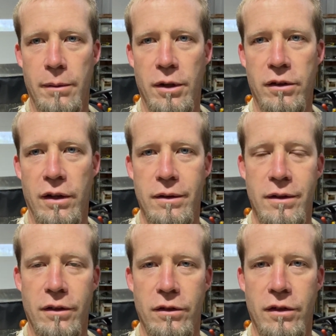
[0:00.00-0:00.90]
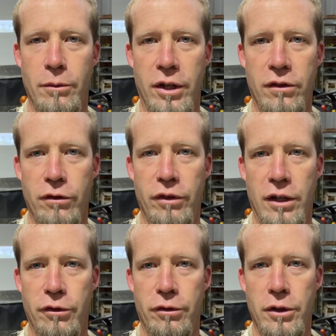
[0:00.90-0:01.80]
I mean, it doesn't seem like it's a
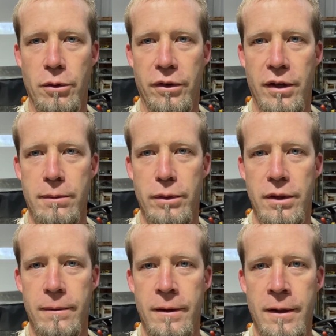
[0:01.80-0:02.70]
very frequent thing, but